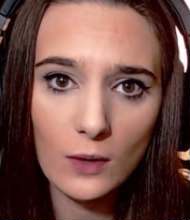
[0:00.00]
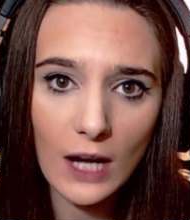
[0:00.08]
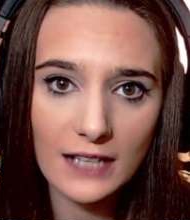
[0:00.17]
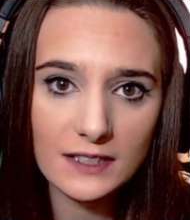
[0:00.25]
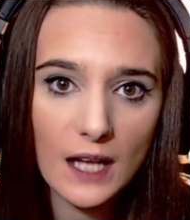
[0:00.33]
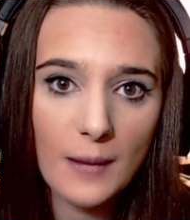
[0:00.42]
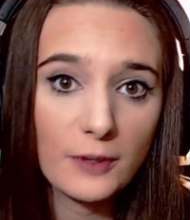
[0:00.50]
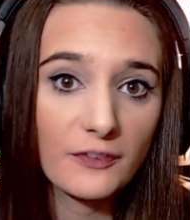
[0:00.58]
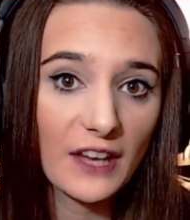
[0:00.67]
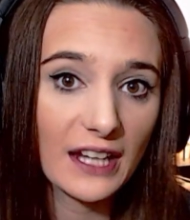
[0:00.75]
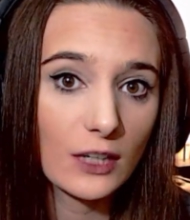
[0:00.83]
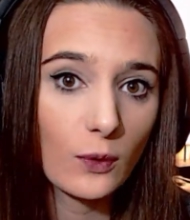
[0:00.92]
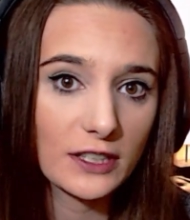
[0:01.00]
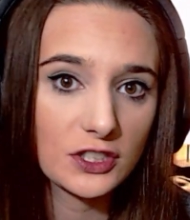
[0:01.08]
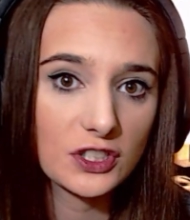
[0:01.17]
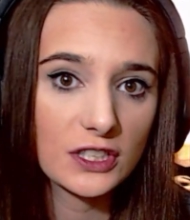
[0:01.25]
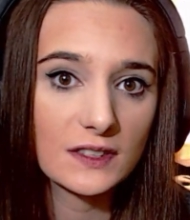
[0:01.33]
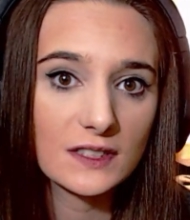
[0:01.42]
on top of any
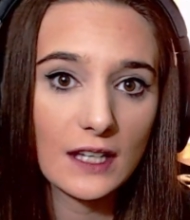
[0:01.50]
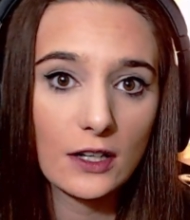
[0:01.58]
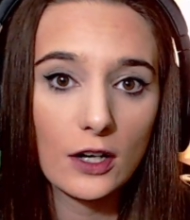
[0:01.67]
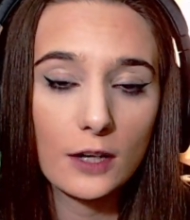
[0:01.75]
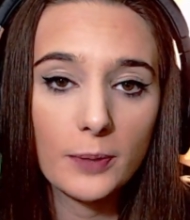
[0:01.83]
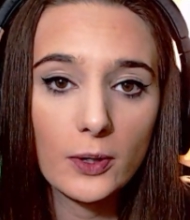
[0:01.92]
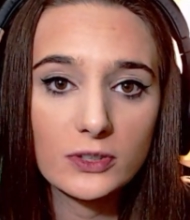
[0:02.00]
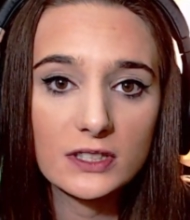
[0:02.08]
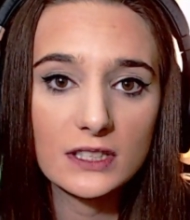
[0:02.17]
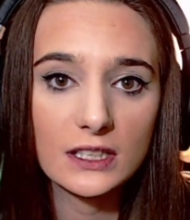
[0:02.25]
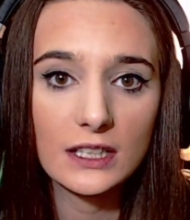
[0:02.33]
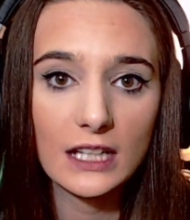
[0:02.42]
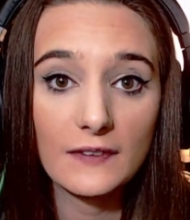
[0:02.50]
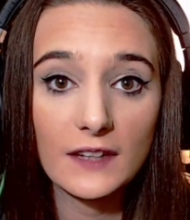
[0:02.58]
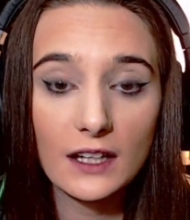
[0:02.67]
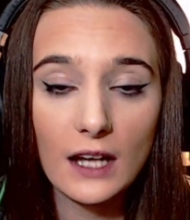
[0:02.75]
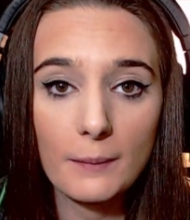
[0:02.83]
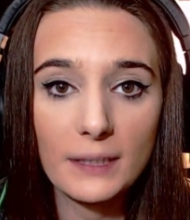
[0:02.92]
questions that are posted in the
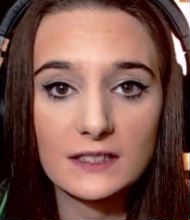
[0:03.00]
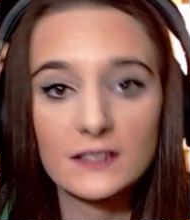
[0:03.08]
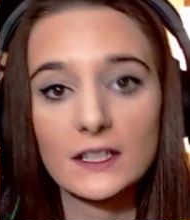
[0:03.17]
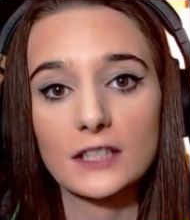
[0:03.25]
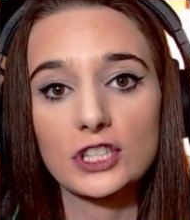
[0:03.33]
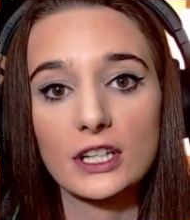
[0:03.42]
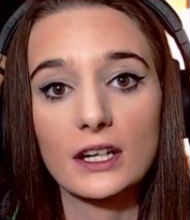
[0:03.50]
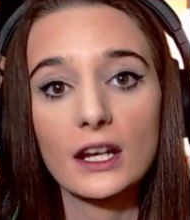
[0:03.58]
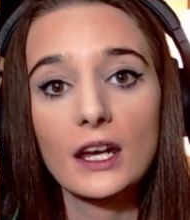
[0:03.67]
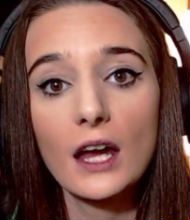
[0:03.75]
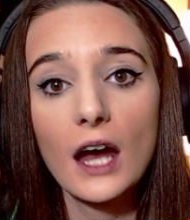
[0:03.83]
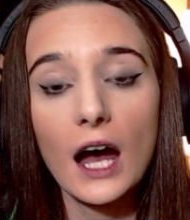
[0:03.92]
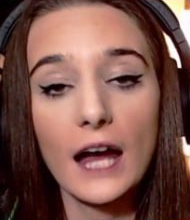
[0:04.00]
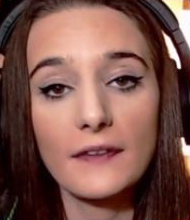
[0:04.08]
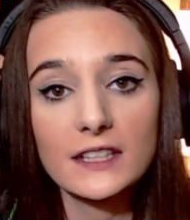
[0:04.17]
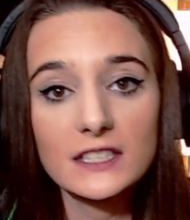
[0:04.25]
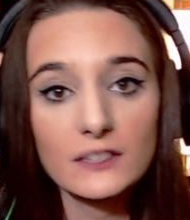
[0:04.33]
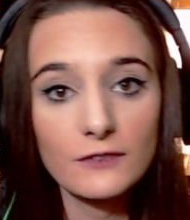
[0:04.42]
comments section on
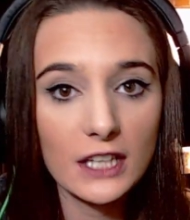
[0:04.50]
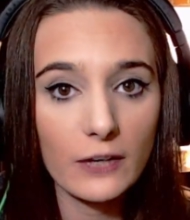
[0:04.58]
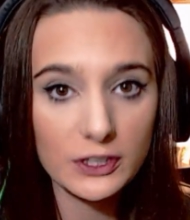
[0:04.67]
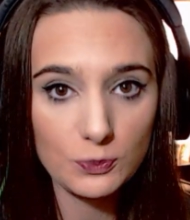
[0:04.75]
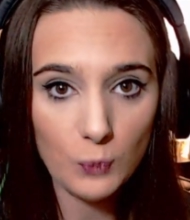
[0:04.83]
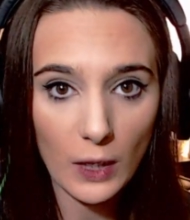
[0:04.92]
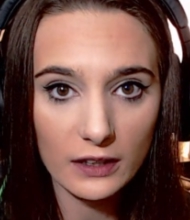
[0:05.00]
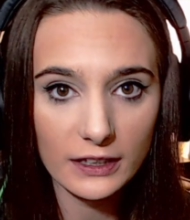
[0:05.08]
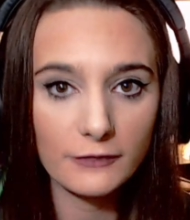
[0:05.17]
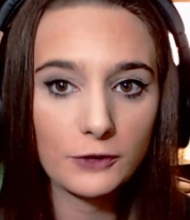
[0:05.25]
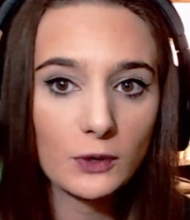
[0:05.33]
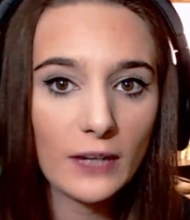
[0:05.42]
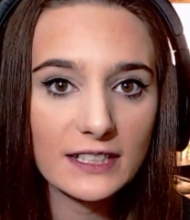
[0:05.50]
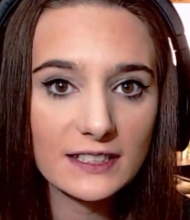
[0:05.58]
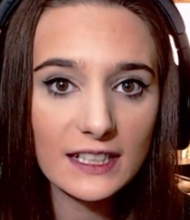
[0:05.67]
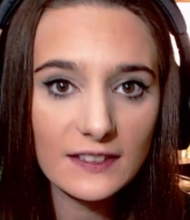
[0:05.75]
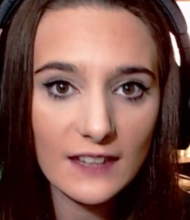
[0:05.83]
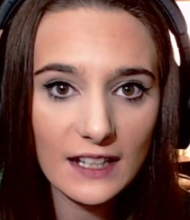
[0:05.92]
this video as well. If you guys
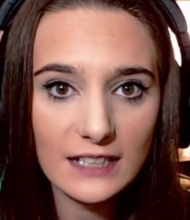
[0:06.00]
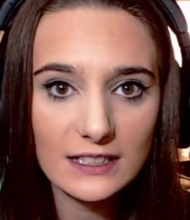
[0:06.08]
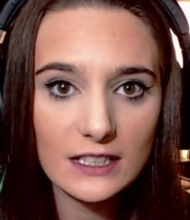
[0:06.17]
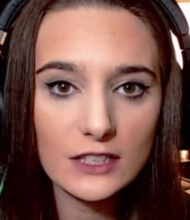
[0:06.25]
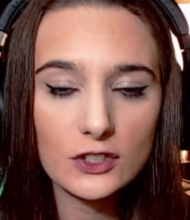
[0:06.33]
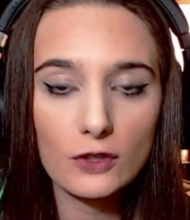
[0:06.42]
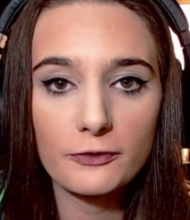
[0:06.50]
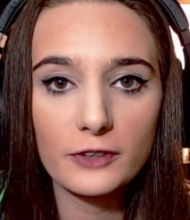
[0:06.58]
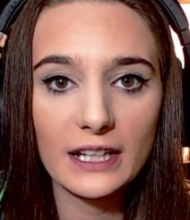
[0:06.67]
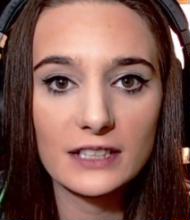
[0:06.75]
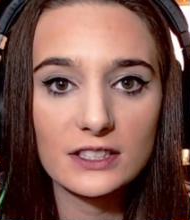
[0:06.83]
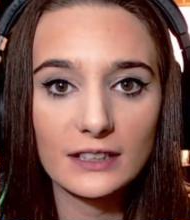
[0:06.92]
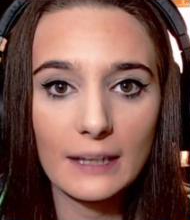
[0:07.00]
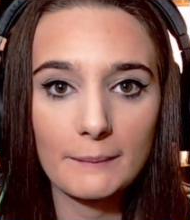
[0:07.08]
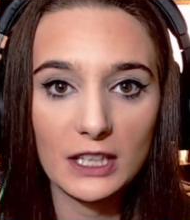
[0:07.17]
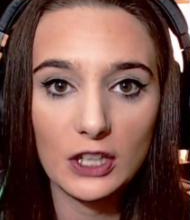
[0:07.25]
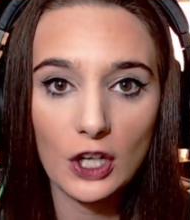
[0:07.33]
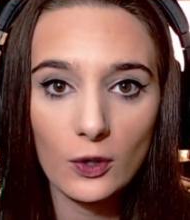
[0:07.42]
like that idea, don't forget to let
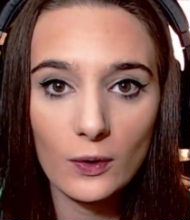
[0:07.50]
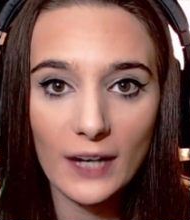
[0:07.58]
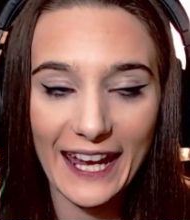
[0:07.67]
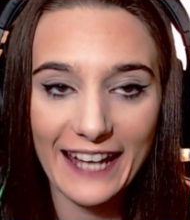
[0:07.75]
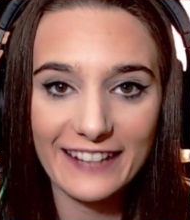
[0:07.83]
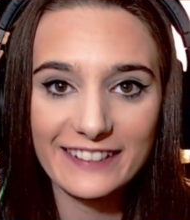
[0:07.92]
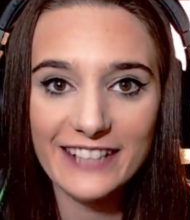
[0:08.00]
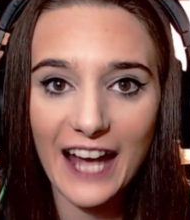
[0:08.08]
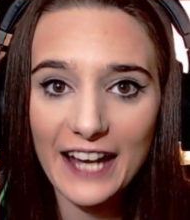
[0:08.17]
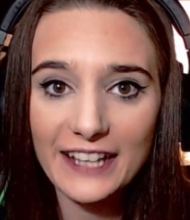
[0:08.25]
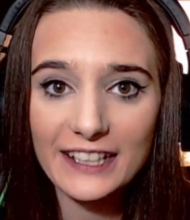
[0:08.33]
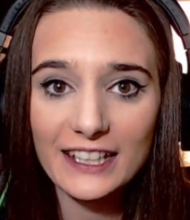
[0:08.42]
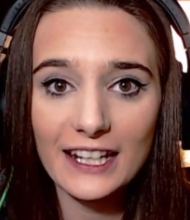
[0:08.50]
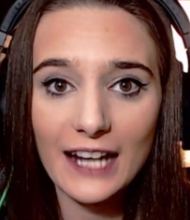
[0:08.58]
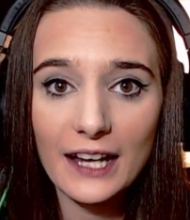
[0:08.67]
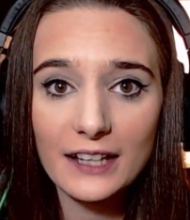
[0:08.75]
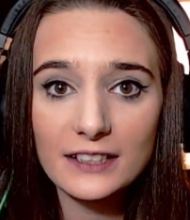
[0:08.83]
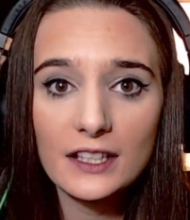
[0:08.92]
me know. And I
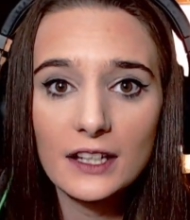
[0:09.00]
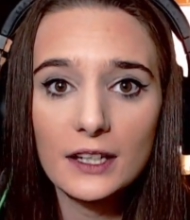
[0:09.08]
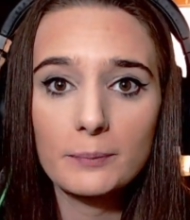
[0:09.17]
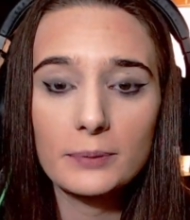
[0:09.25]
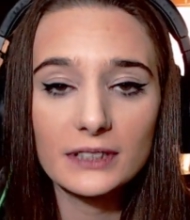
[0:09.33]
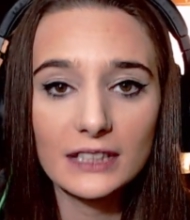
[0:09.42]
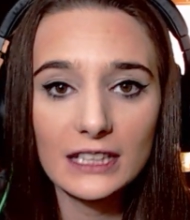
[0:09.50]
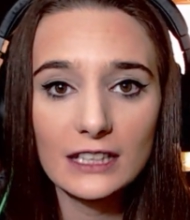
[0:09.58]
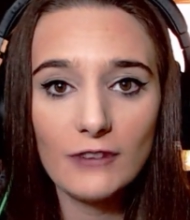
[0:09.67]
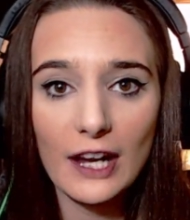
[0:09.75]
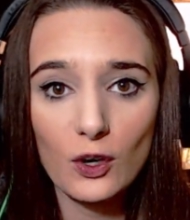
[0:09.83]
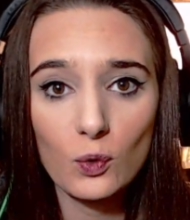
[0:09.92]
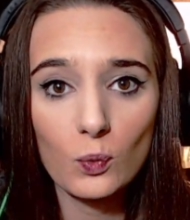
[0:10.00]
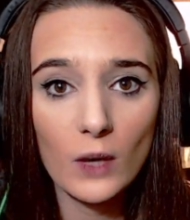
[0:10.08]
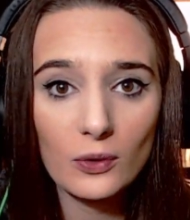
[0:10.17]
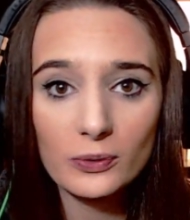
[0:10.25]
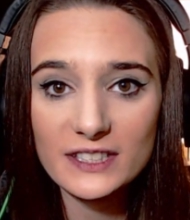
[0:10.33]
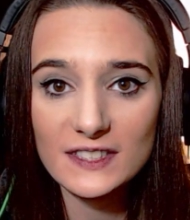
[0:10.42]
cannot believe how
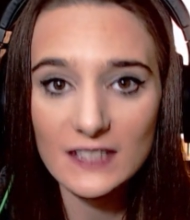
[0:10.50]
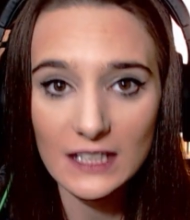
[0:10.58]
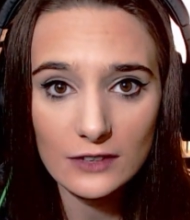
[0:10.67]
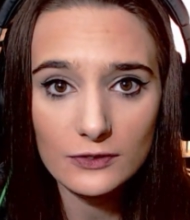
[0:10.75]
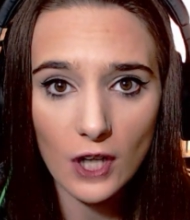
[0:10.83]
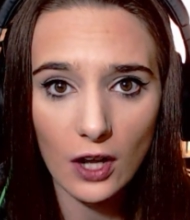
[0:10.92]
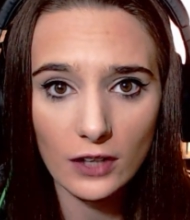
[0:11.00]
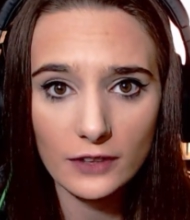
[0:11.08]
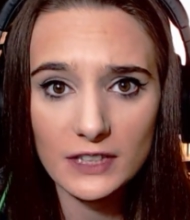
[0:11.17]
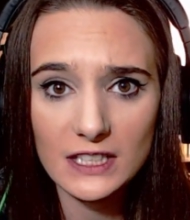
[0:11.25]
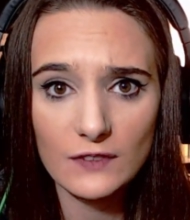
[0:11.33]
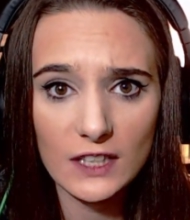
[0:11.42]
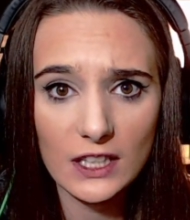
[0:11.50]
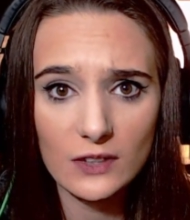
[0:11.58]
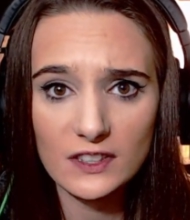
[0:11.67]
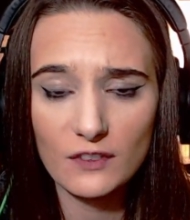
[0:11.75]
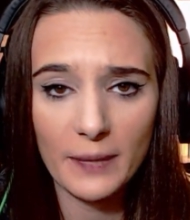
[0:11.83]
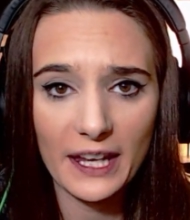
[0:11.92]
well received all of these videos
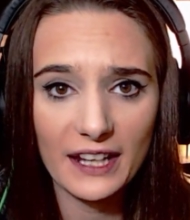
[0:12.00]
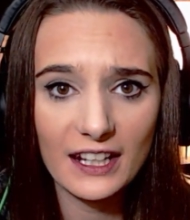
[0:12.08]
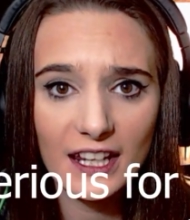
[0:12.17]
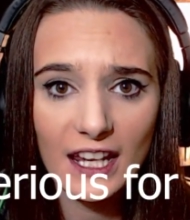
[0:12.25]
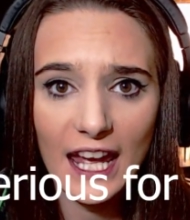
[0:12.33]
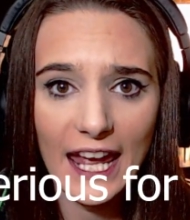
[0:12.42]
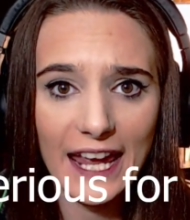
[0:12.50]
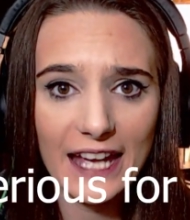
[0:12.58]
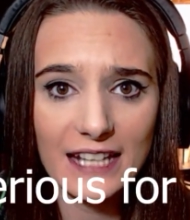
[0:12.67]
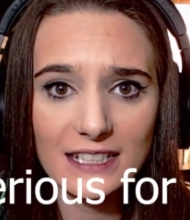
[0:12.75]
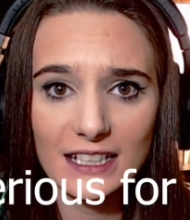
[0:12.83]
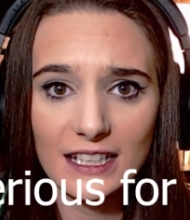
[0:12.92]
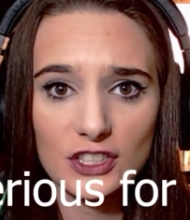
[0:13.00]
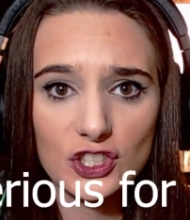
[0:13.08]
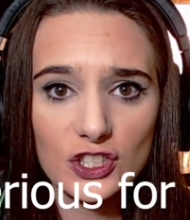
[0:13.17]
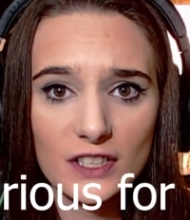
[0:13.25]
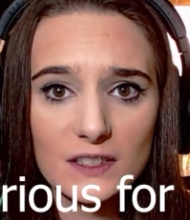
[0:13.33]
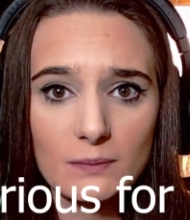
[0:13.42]
have been, and it
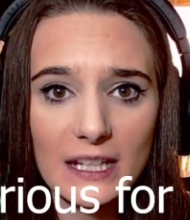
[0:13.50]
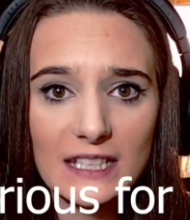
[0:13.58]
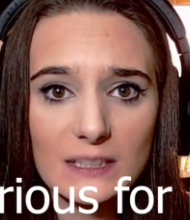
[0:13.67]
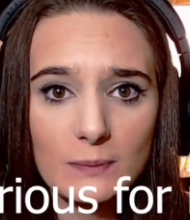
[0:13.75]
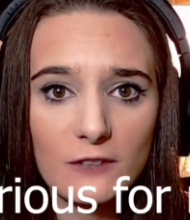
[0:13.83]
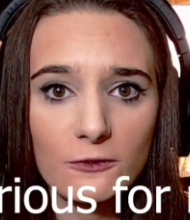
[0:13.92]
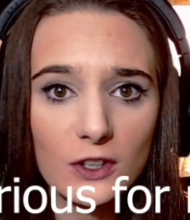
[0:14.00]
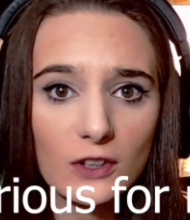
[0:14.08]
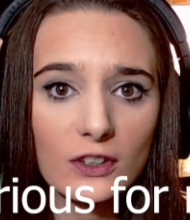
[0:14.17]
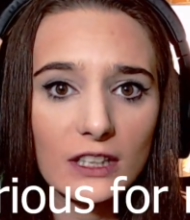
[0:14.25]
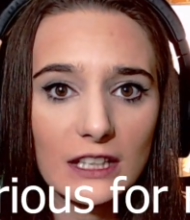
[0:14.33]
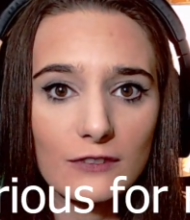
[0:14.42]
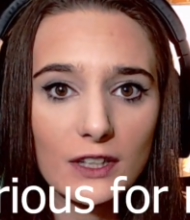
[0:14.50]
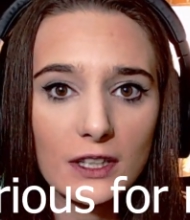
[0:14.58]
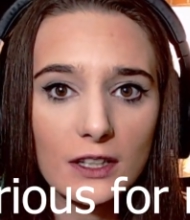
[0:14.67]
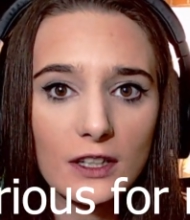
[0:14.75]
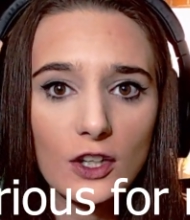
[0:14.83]
just makes me feel even